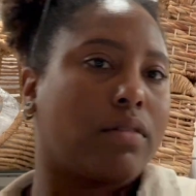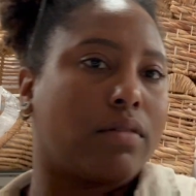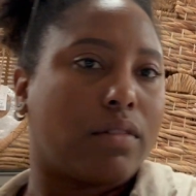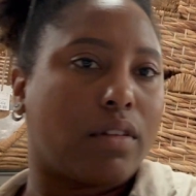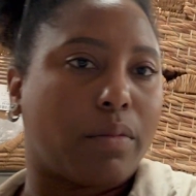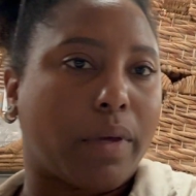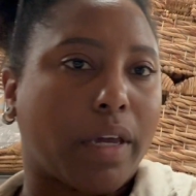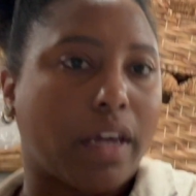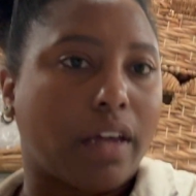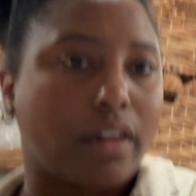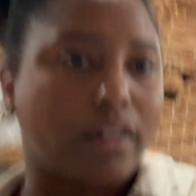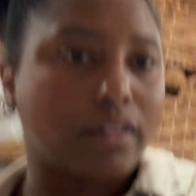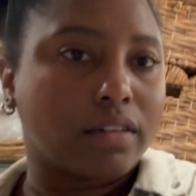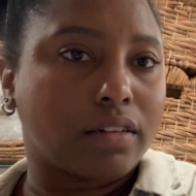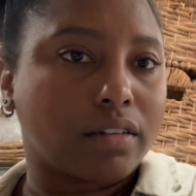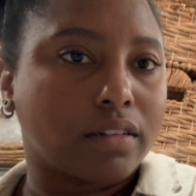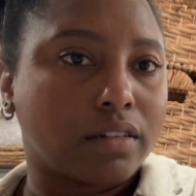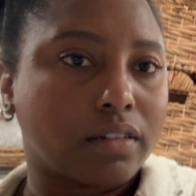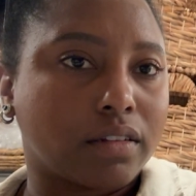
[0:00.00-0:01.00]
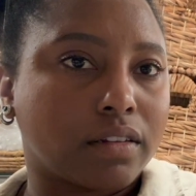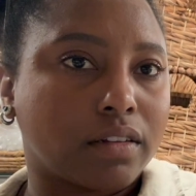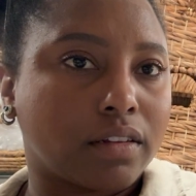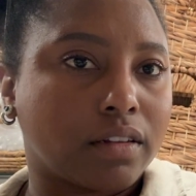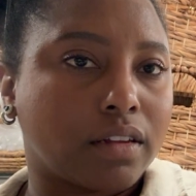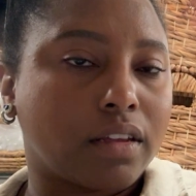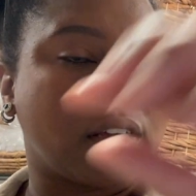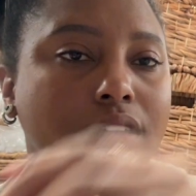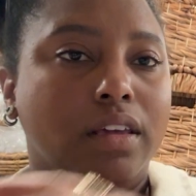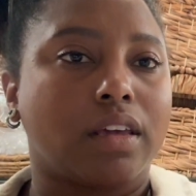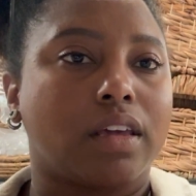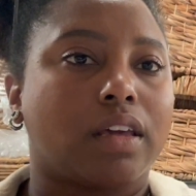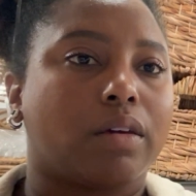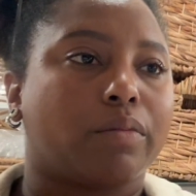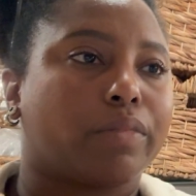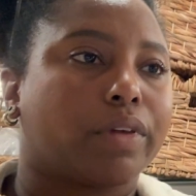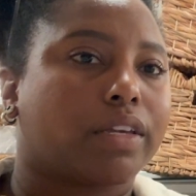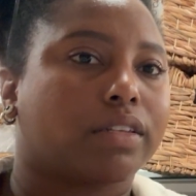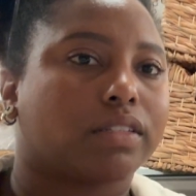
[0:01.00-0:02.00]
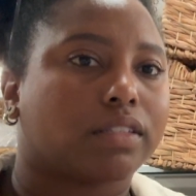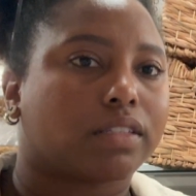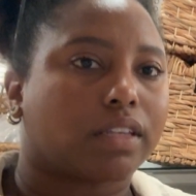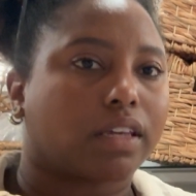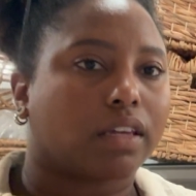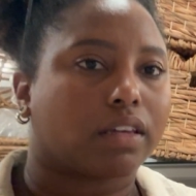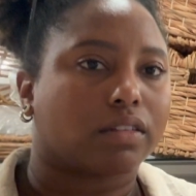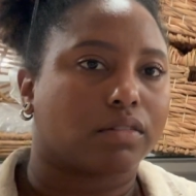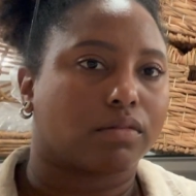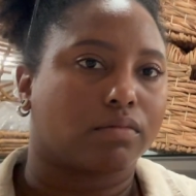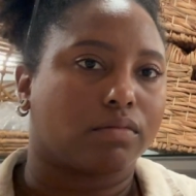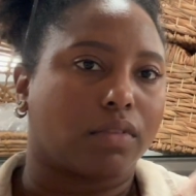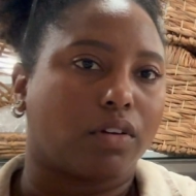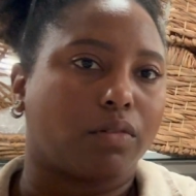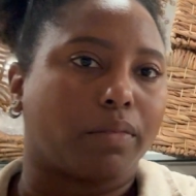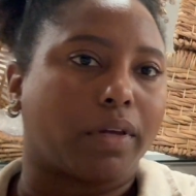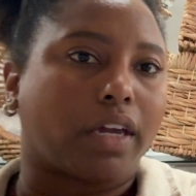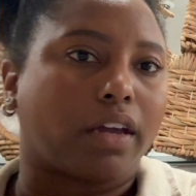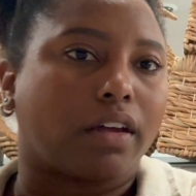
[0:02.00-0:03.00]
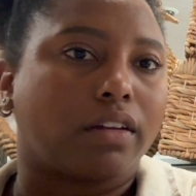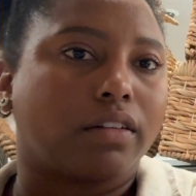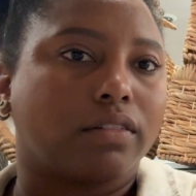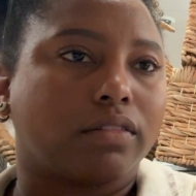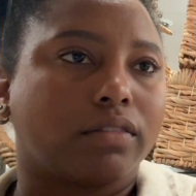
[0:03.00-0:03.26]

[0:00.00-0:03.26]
oh my God, because it's like, oh my God.